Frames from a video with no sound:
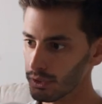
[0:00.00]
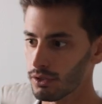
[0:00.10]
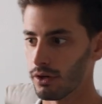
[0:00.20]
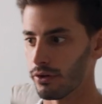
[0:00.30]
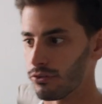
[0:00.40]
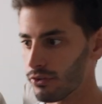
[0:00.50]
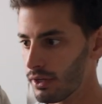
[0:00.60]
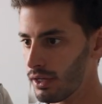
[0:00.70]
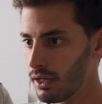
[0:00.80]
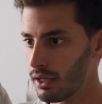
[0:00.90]
Because
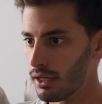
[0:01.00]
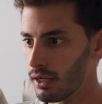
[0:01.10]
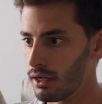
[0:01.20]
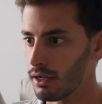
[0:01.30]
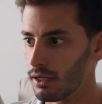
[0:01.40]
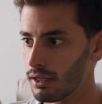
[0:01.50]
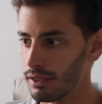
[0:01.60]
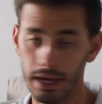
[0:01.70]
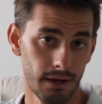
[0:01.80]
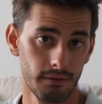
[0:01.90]

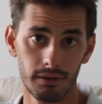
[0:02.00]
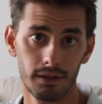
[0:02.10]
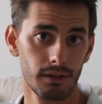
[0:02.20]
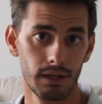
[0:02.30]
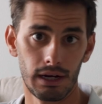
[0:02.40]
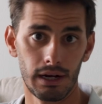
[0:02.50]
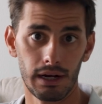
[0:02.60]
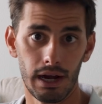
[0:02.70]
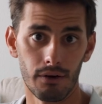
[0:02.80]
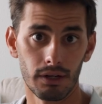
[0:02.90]
yeah,
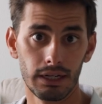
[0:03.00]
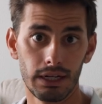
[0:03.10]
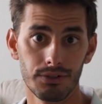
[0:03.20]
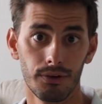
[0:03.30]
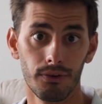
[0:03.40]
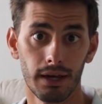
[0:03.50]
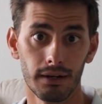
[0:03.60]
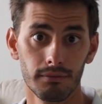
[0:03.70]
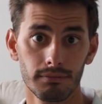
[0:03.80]
I really need to do that.